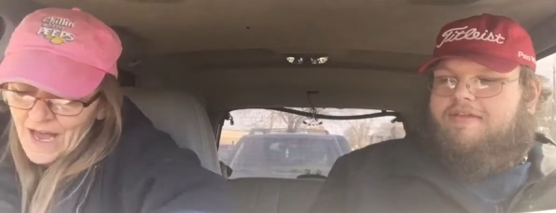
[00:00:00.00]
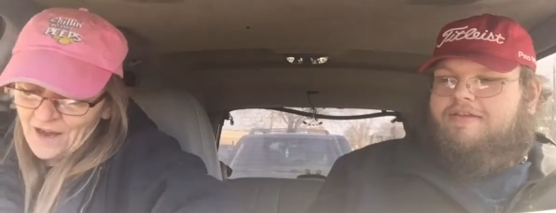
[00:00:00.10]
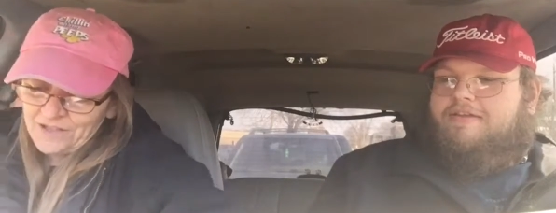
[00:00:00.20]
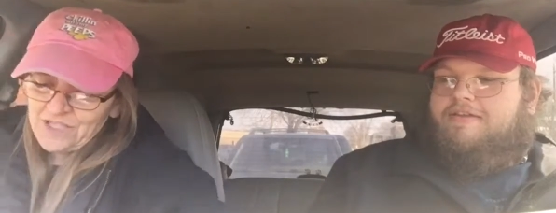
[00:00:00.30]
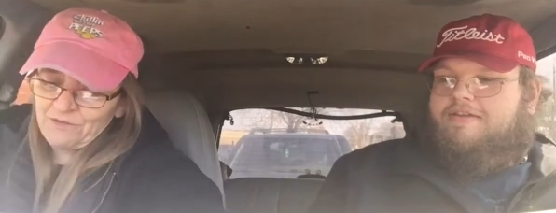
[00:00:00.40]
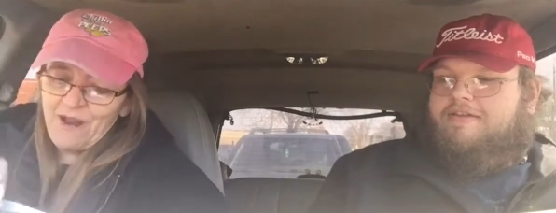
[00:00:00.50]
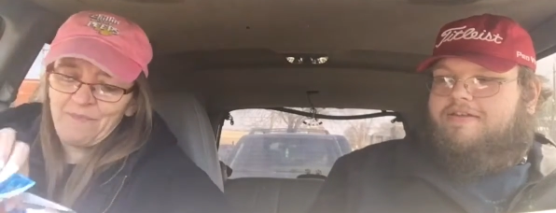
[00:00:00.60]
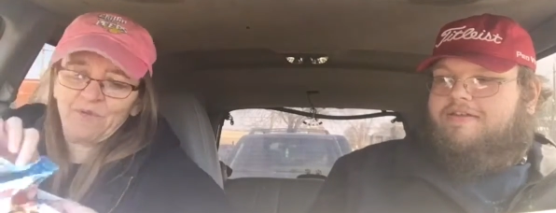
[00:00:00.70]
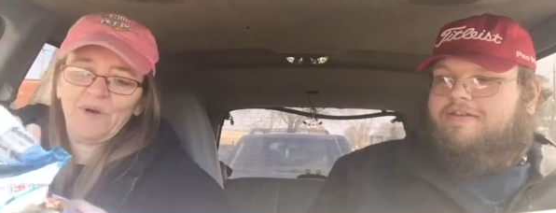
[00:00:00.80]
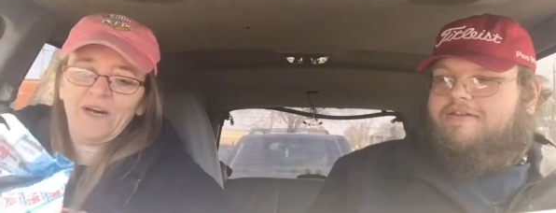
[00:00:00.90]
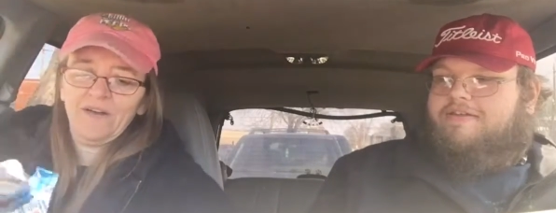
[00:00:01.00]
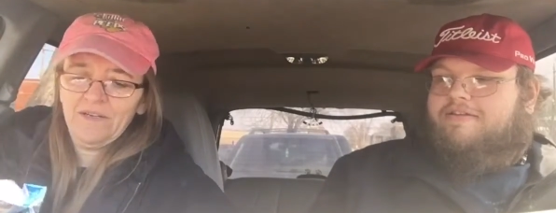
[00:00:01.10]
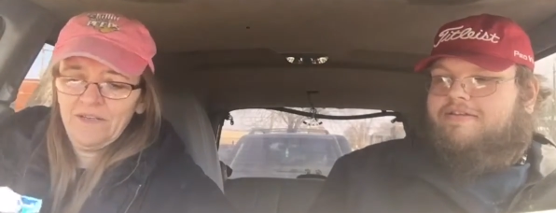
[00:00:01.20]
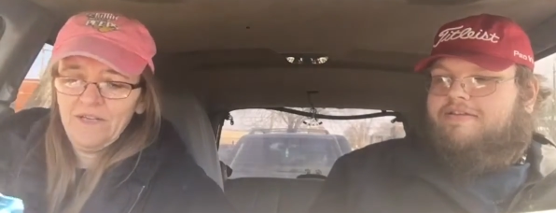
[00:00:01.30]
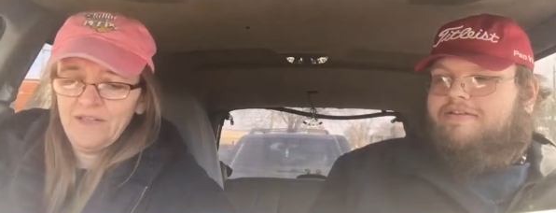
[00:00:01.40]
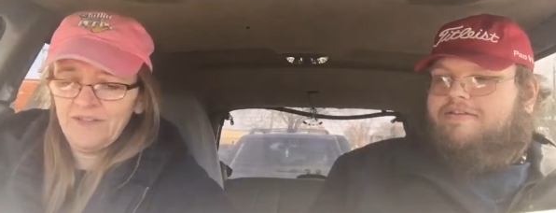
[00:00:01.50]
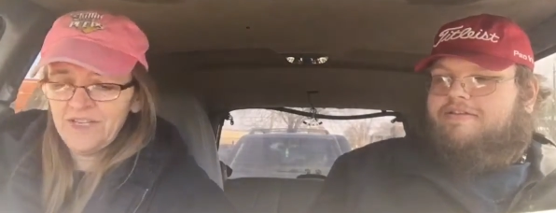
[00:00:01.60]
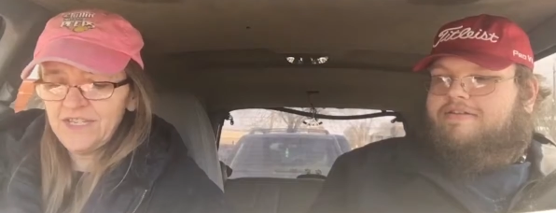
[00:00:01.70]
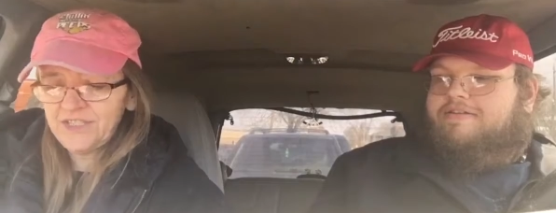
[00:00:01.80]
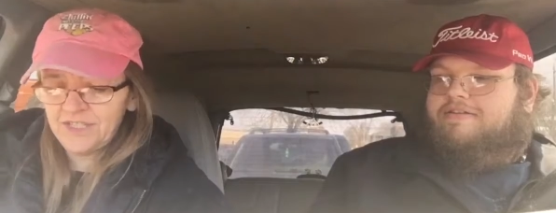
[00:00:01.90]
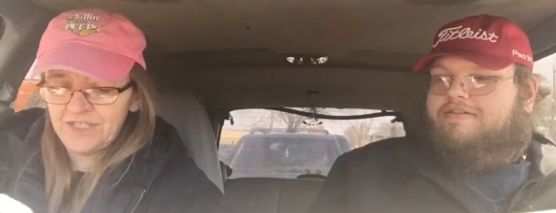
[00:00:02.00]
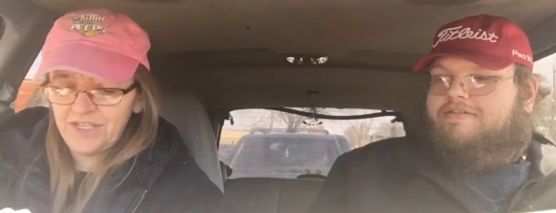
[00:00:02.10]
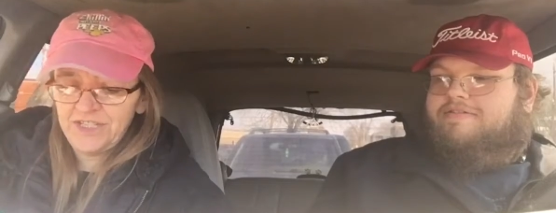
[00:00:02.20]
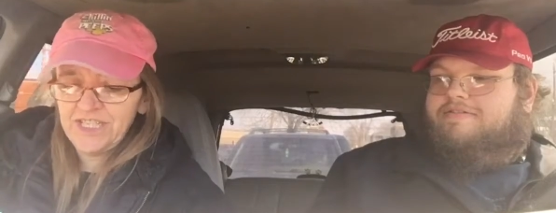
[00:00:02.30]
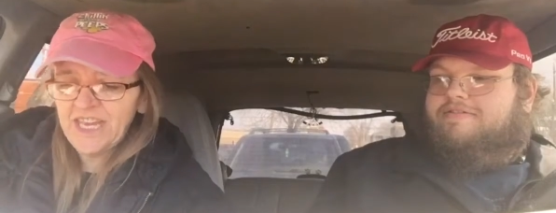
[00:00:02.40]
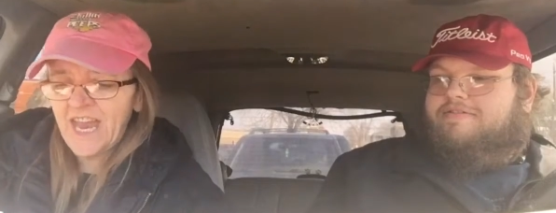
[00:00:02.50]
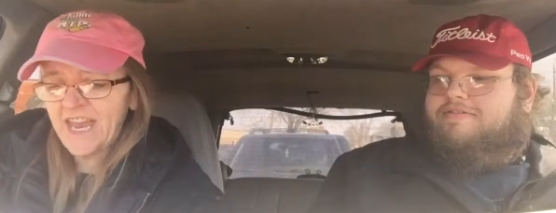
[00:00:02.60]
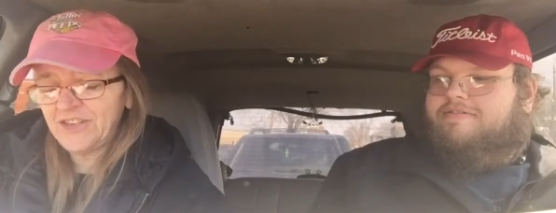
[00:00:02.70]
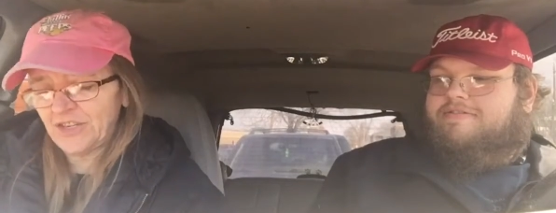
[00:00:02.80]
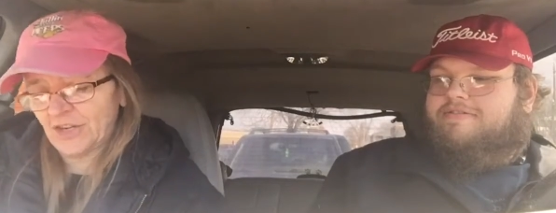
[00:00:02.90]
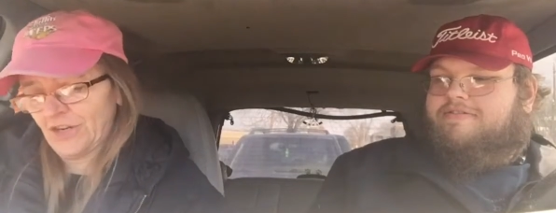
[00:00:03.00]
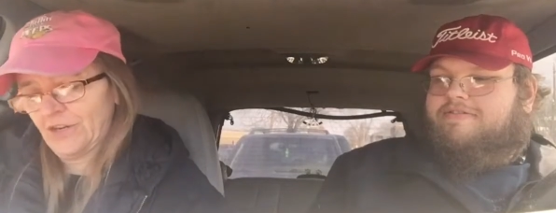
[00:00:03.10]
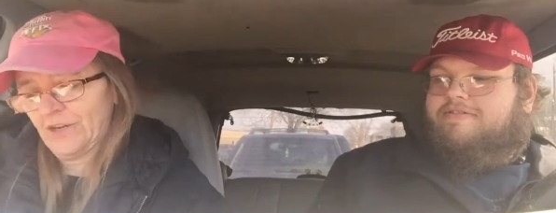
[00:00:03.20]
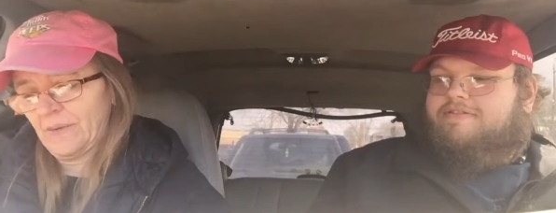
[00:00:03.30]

Speaker 1: out shooting wrap it well. This is a decanter.